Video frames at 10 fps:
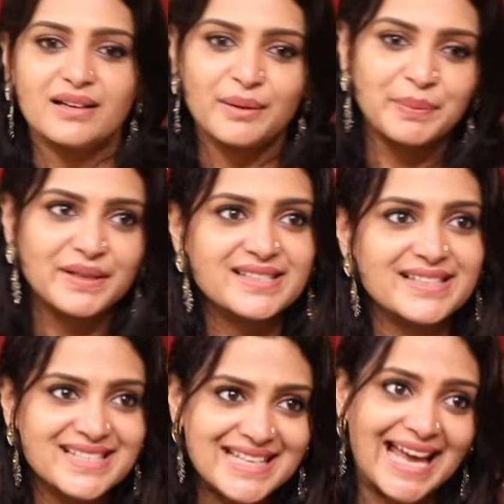a
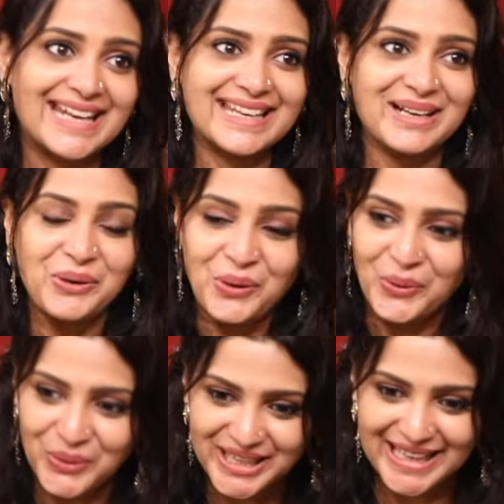person standing
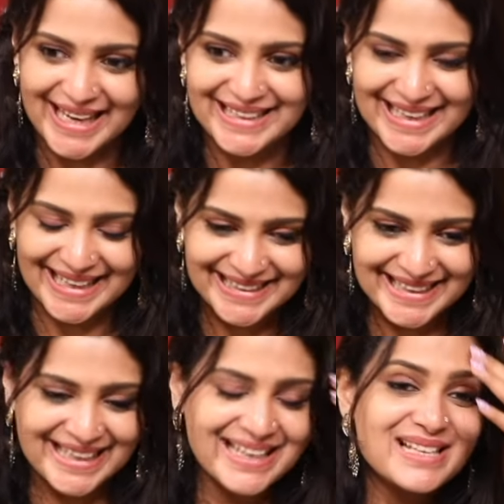over that and
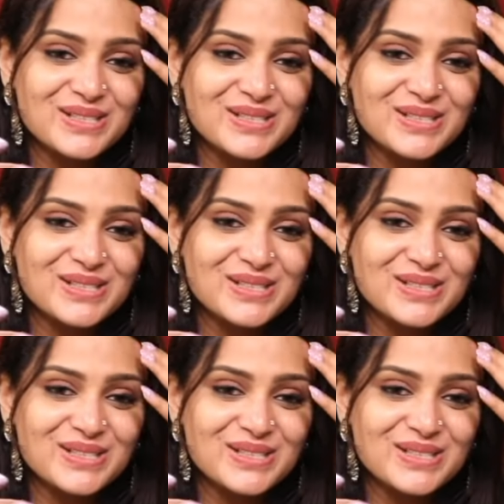there.